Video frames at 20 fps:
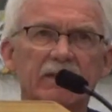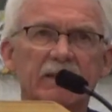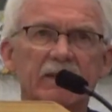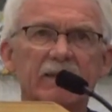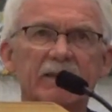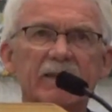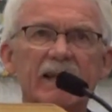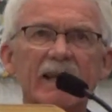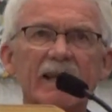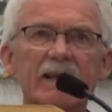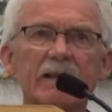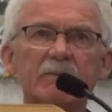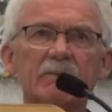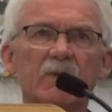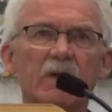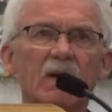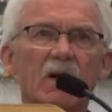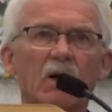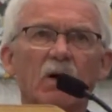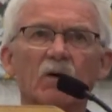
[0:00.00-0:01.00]
the
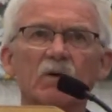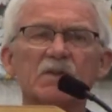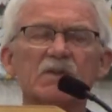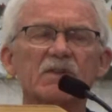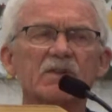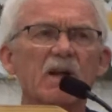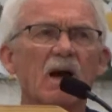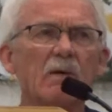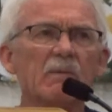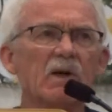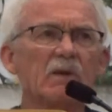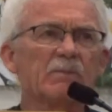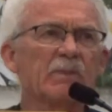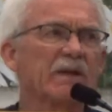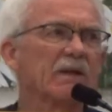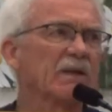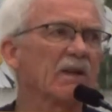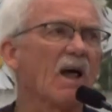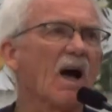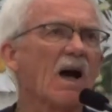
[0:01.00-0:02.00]
name Osama
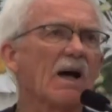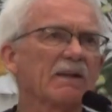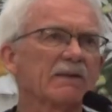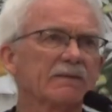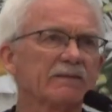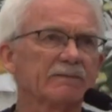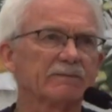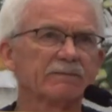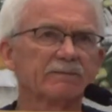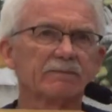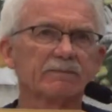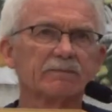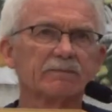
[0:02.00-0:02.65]
bin Laden,